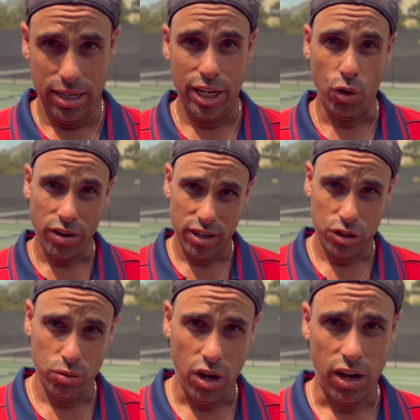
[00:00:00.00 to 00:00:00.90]
In order
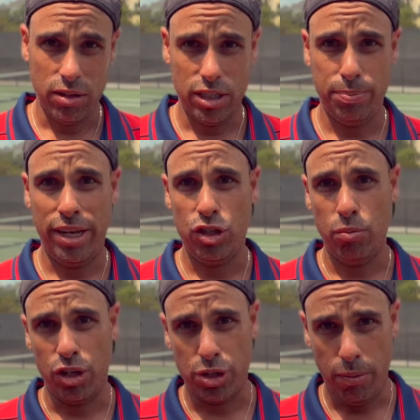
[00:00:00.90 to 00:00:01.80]
to not spend too
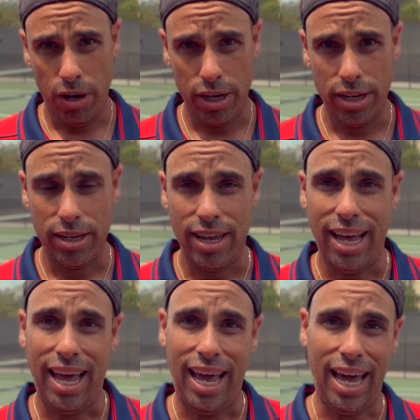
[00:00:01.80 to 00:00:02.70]
much money
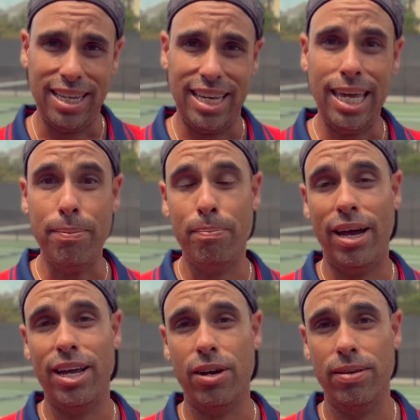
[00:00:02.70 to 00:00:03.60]
and keep
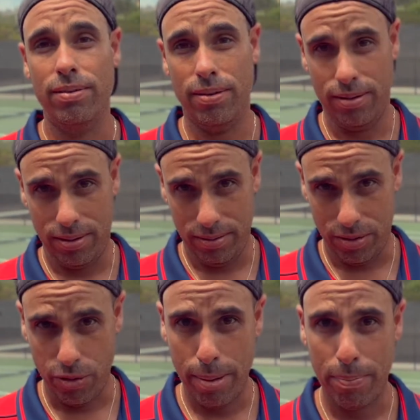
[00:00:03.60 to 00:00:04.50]
my
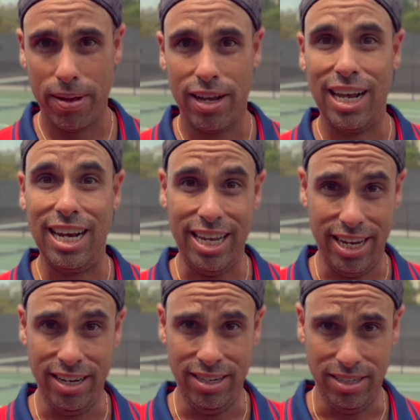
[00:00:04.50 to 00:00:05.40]
grip
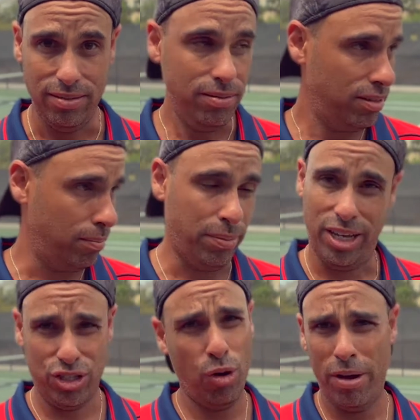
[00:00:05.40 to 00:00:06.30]
clean,
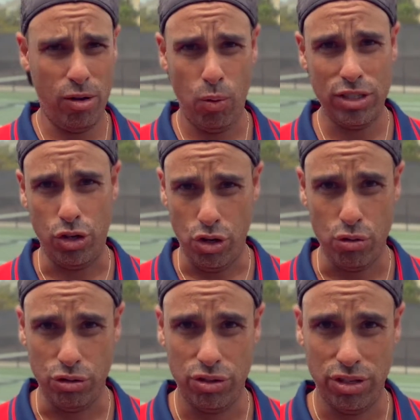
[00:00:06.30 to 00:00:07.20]
because no matter what you
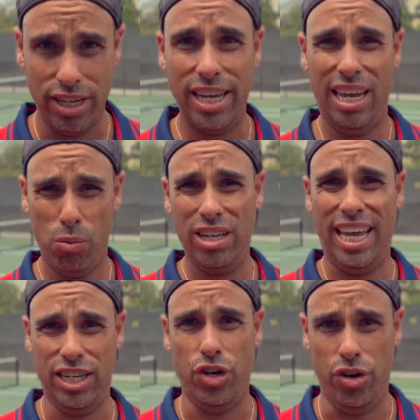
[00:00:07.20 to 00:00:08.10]
use, it will
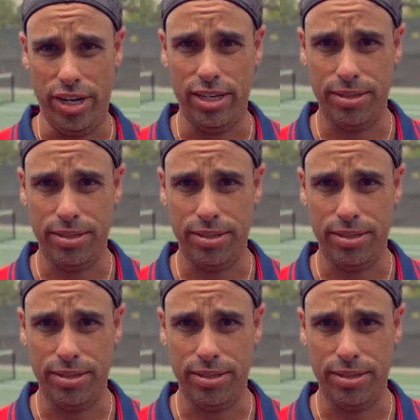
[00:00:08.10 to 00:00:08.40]
get dirty.